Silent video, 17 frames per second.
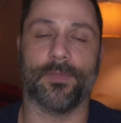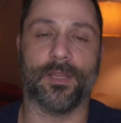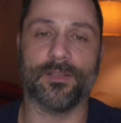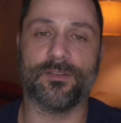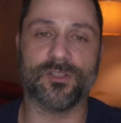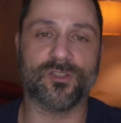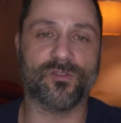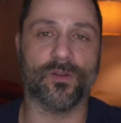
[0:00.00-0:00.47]

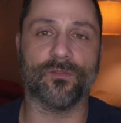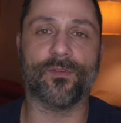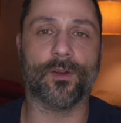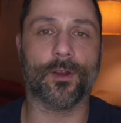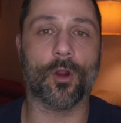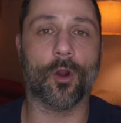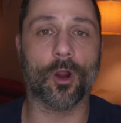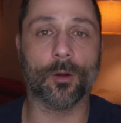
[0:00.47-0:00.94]
it just felt
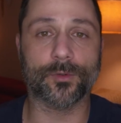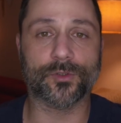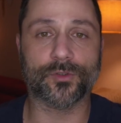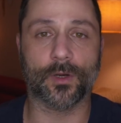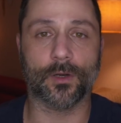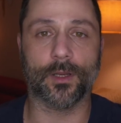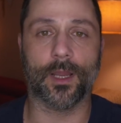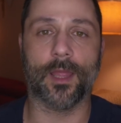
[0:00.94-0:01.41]
very
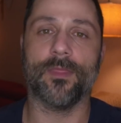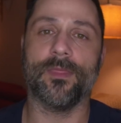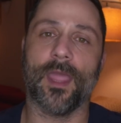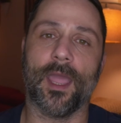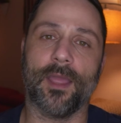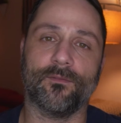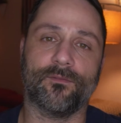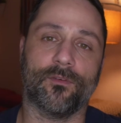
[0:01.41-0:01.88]
arbitrary. And
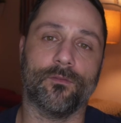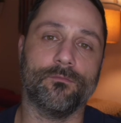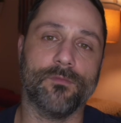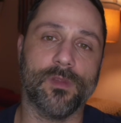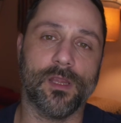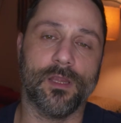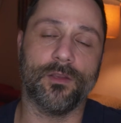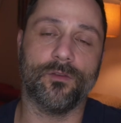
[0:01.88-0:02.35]
that for
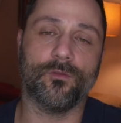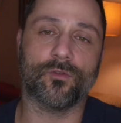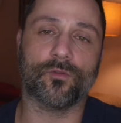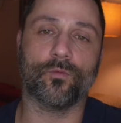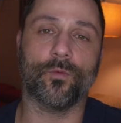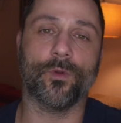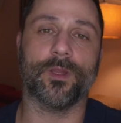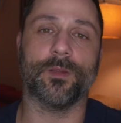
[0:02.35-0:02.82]
me
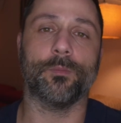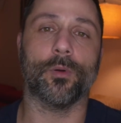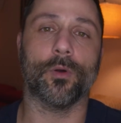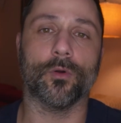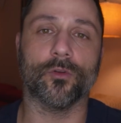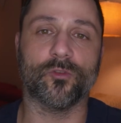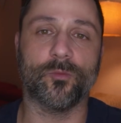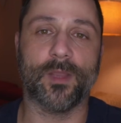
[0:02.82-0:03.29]
just really
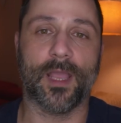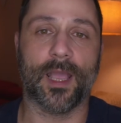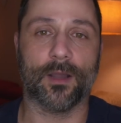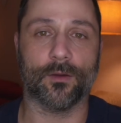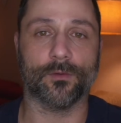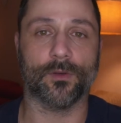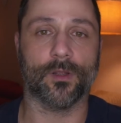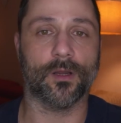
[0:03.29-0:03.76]
pulls me
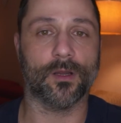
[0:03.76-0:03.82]
out